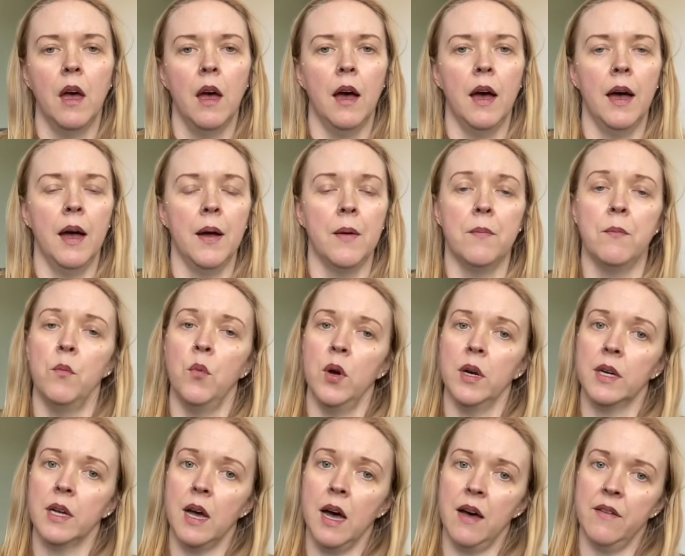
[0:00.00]
Um,
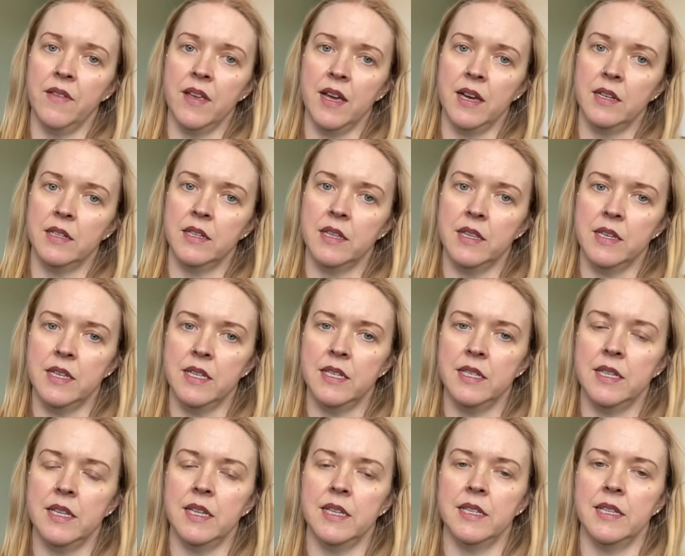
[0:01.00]
one caveat to this
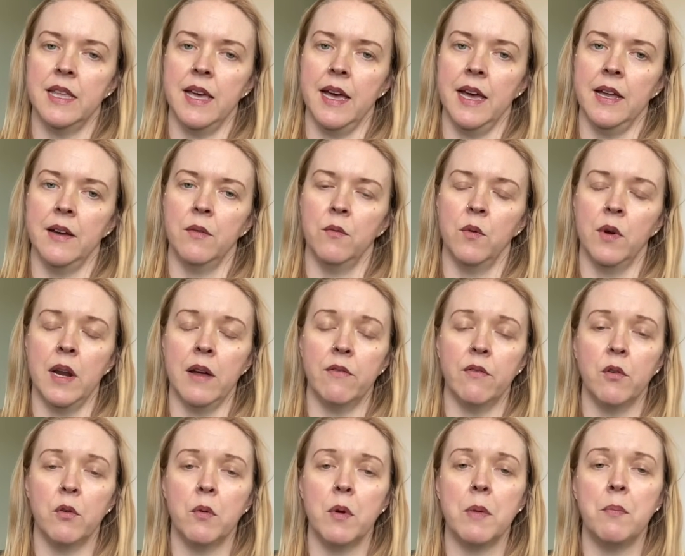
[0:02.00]
is that
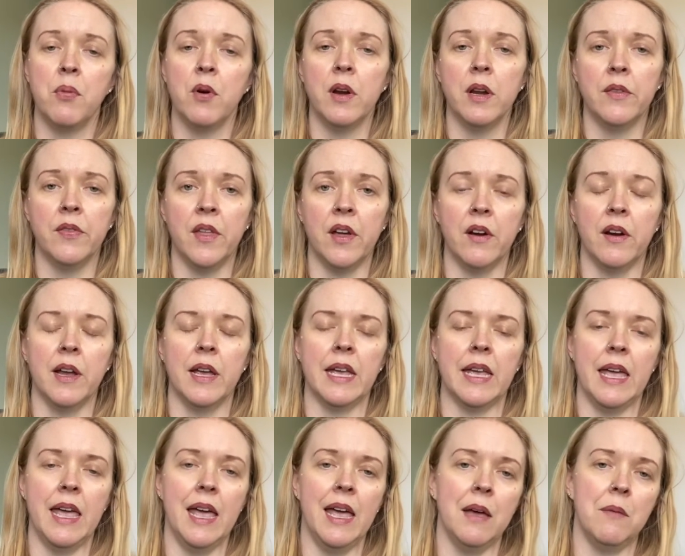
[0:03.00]
whatever we put in there, it
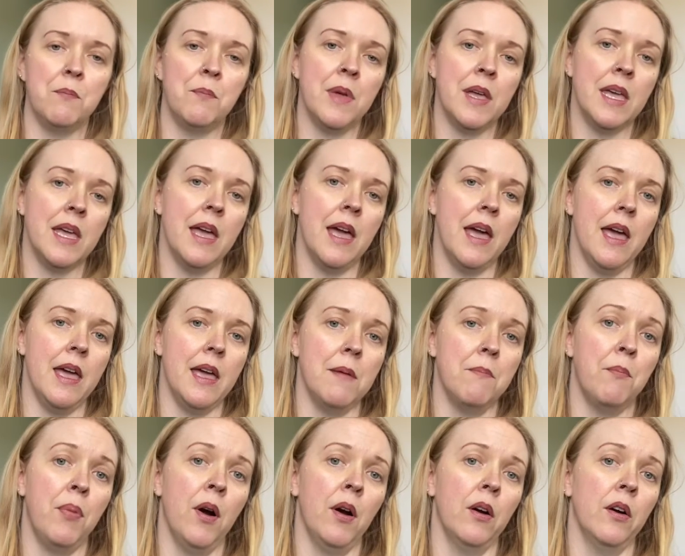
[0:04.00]
can't be a
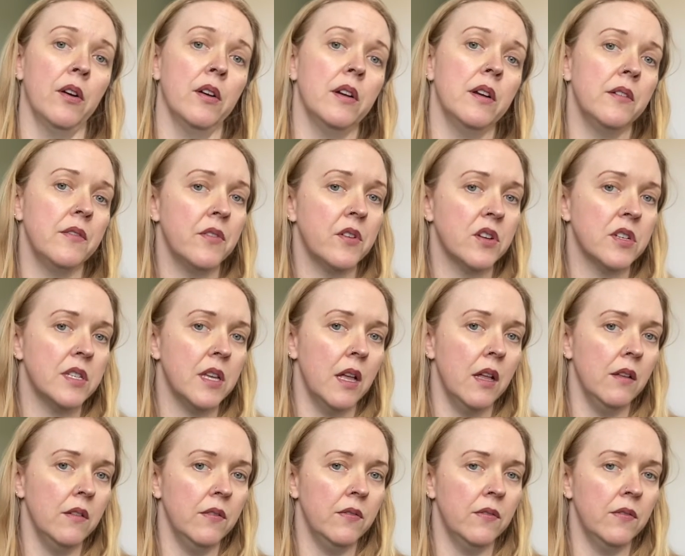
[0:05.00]
part of yourself.